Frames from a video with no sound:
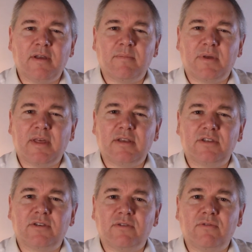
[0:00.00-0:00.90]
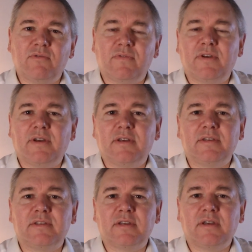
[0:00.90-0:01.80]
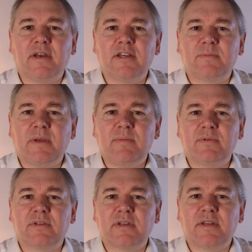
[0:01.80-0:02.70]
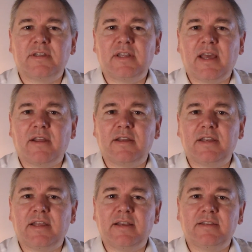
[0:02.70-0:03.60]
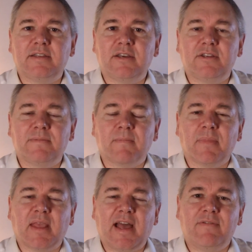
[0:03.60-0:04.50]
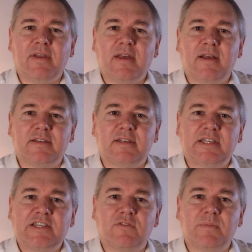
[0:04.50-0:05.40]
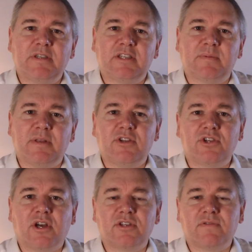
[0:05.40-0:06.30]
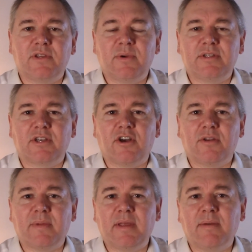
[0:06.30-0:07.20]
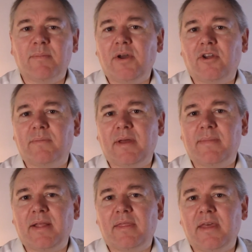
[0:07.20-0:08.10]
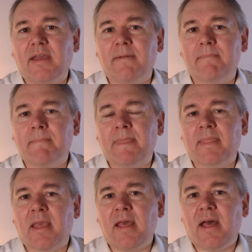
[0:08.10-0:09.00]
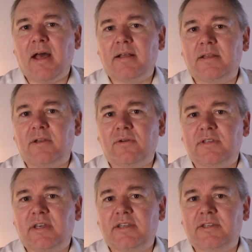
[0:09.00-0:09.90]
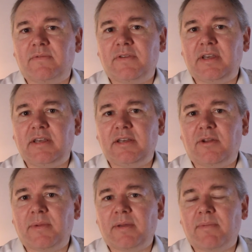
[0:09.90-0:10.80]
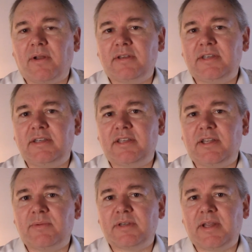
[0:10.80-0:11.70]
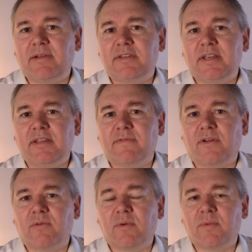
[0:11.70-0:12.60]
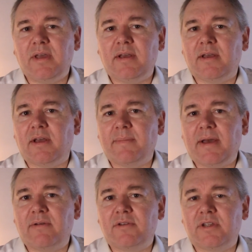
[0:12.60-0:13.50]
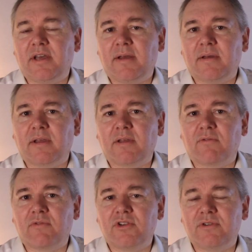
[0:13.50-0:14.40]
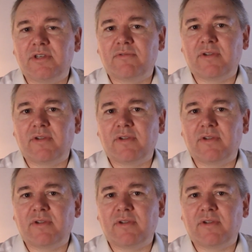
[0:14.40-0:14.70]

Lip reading: But that soon reversed as people started to get ideas that having a successful businessman in charge of the US economy might not be a bad thing. Looks at some of the economic policies that he was announcing the following week about reducing